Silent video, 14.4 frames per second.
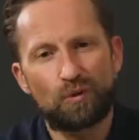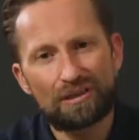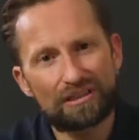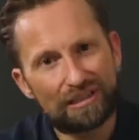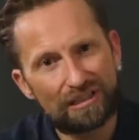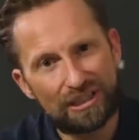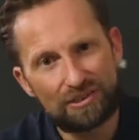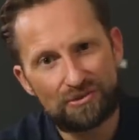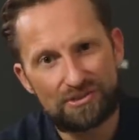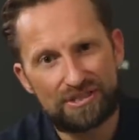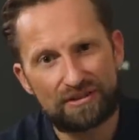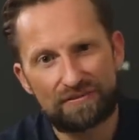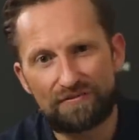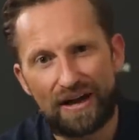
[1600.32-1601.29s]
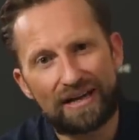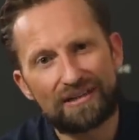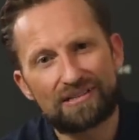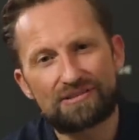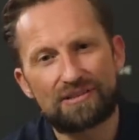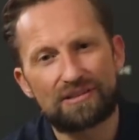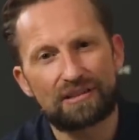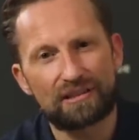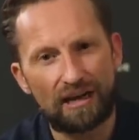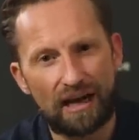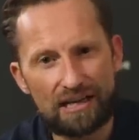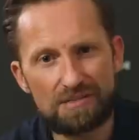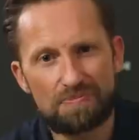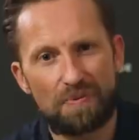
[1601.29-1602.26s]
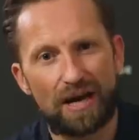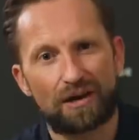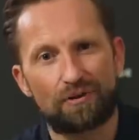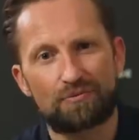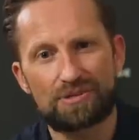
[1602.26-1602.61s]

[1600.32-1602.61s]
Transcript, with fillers: One little interesting fact is that the case back